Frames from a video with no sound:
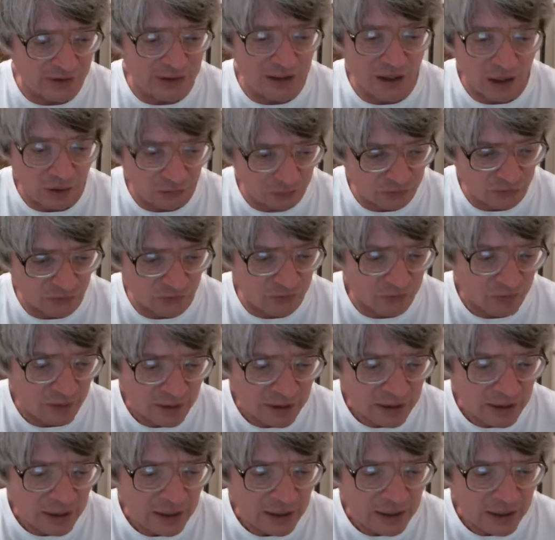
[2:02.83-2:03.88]
and he also,
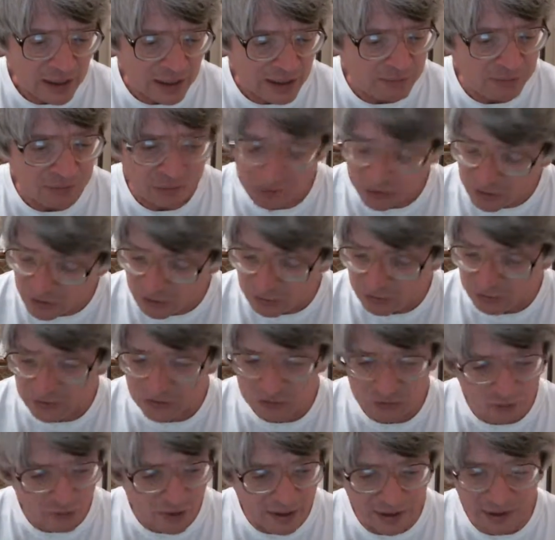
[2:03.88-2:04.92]
he produced
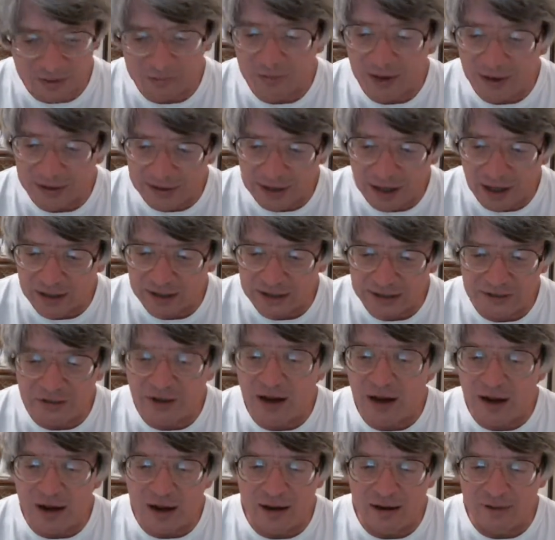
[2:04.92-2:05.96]
this record by Yaki
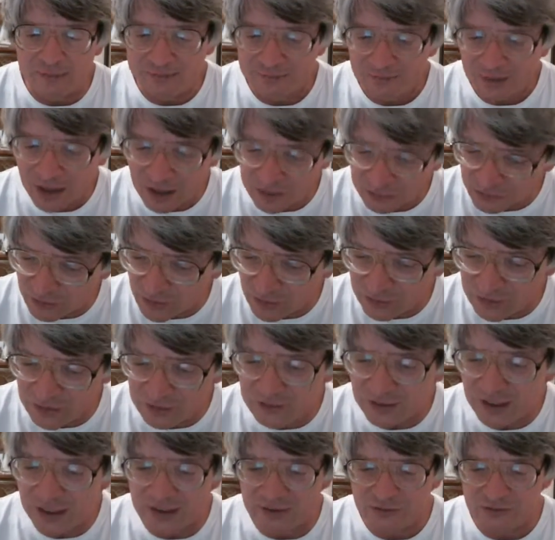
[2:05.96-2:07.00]
Da, I Saw You
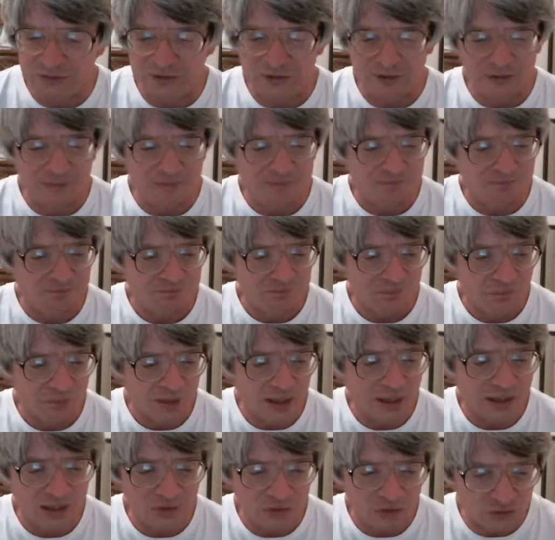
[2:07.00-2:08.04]
Dancing.
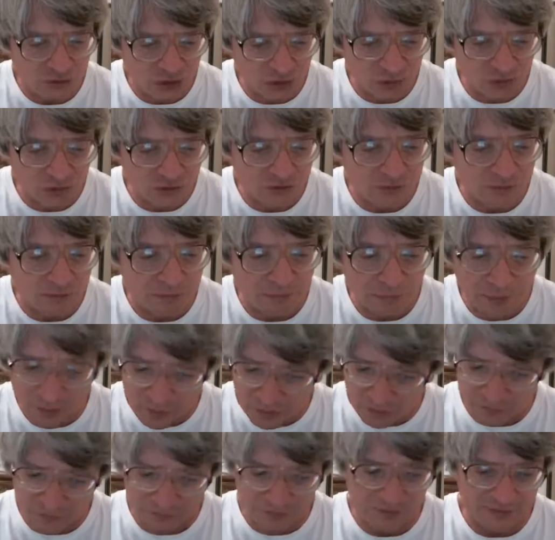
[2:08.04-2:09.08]
That is Jonas
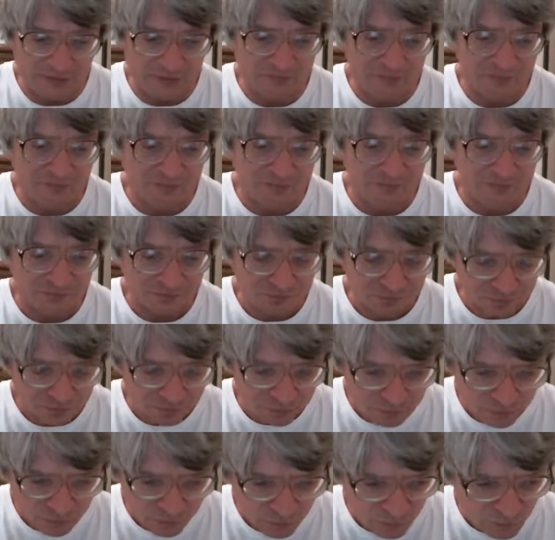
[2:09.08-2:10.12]
Berggren,
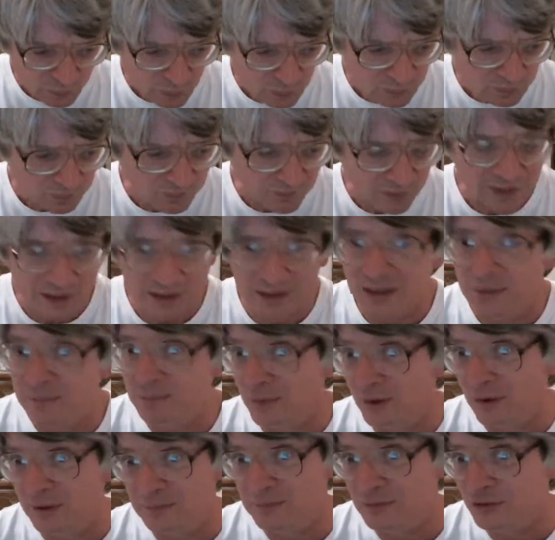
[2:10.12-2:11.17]
and I'm
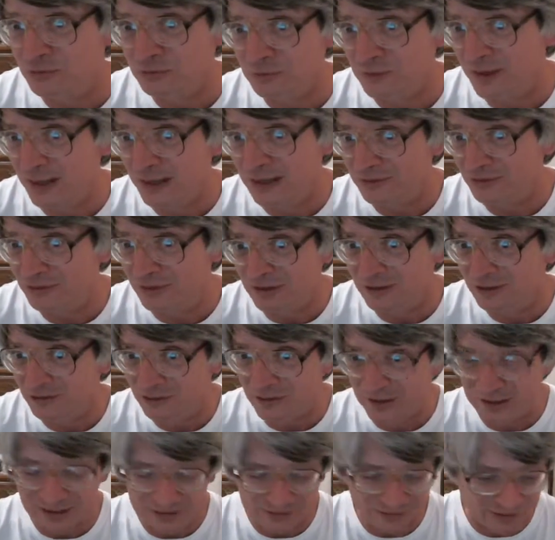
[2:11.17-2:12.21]
probably mispronouncing his
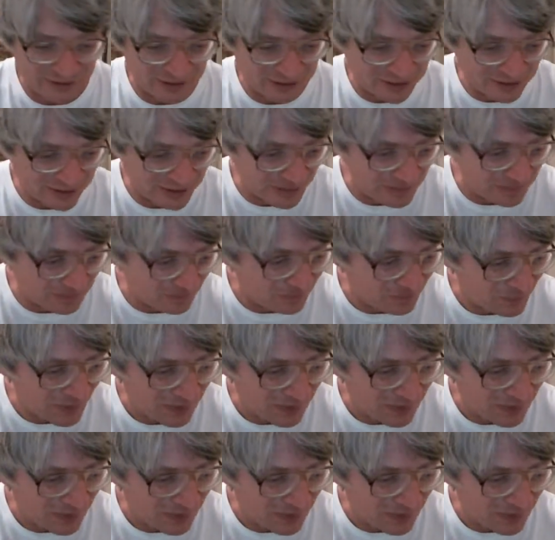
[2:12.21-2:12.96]
last name.